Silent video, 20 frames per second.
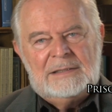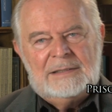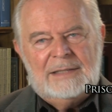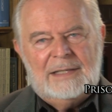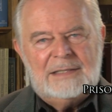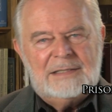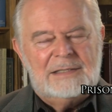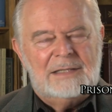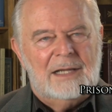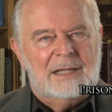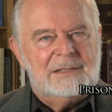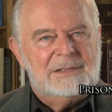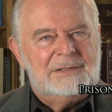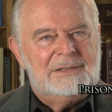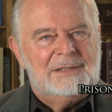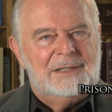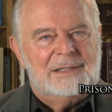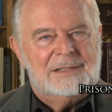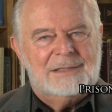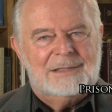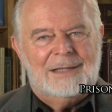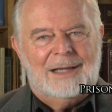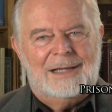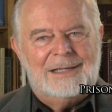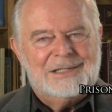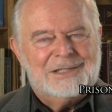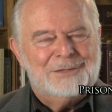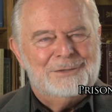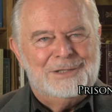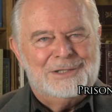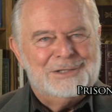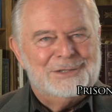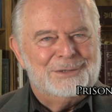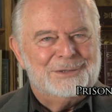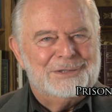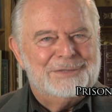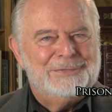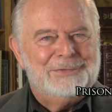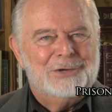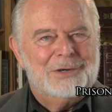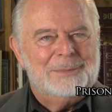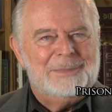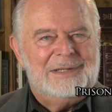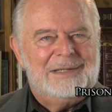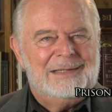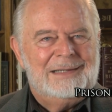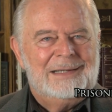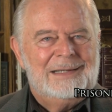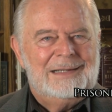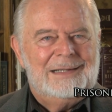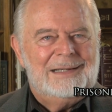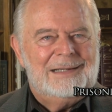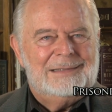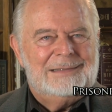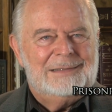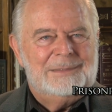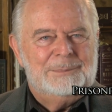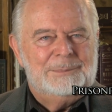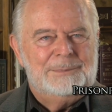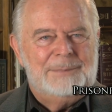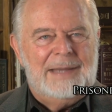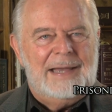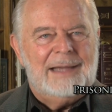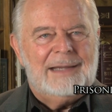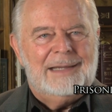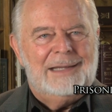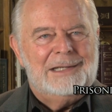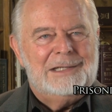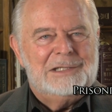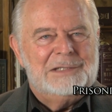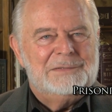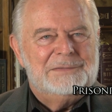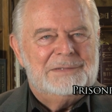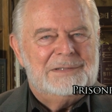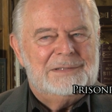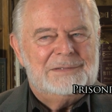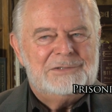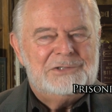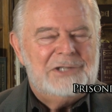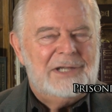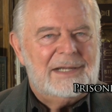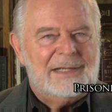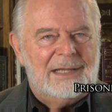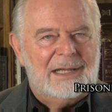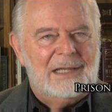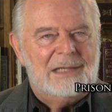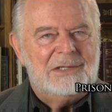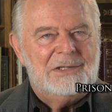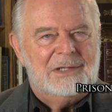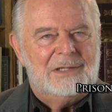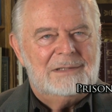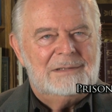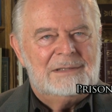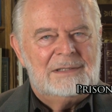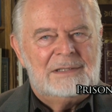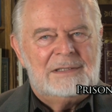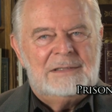That's not just ice crystals forming at the back end of a jet engine.